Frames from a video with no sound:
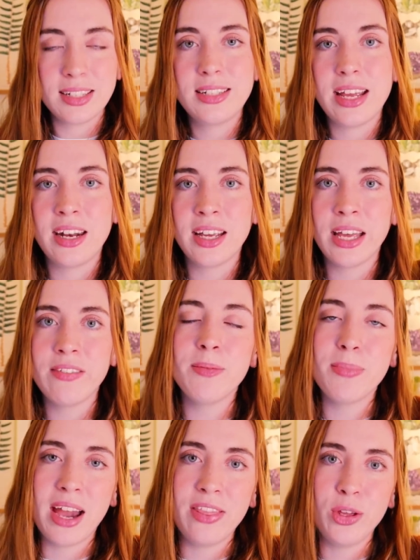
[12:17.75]
Data
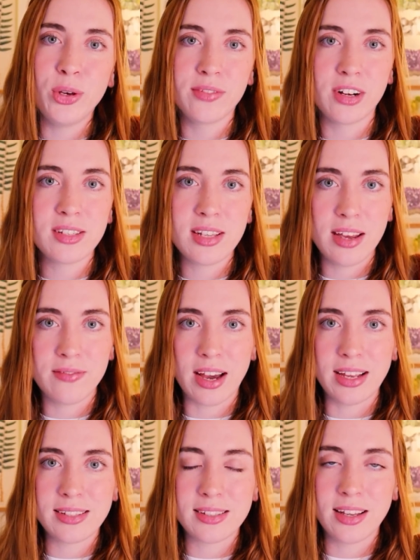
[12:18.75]
given by the University of
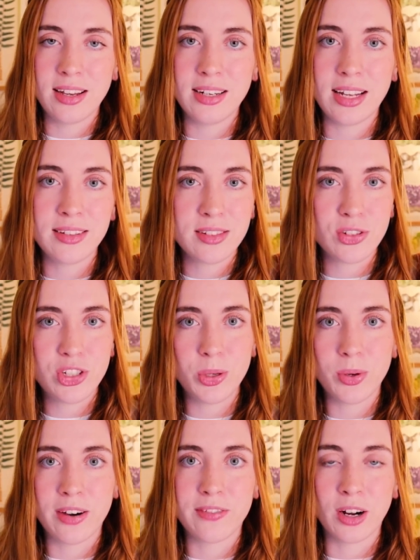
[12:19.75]
Iceland Institute of